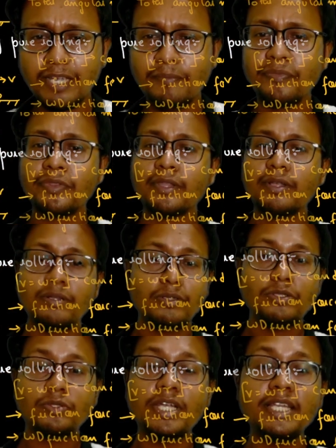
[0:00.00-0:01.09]
Okay,
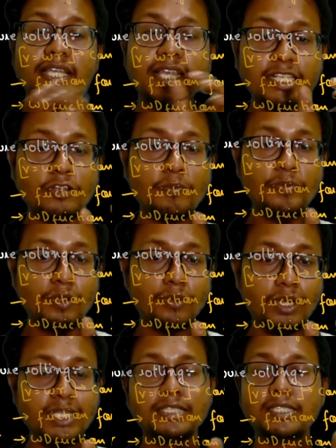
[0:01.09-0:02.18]
so in case of
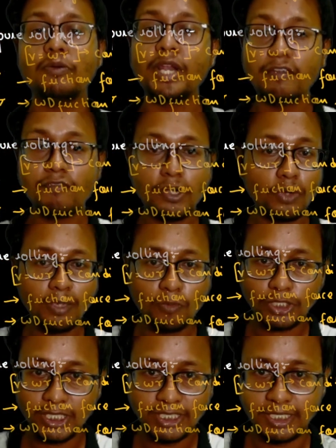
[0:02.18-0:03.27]
pure rolling, see, whenever
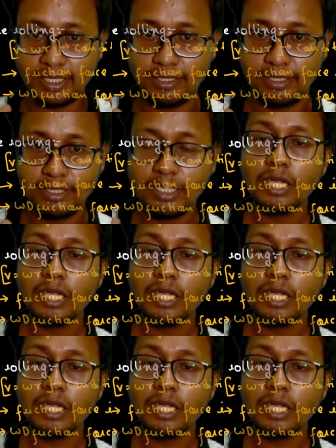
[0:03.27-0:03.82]
rolling motion is there,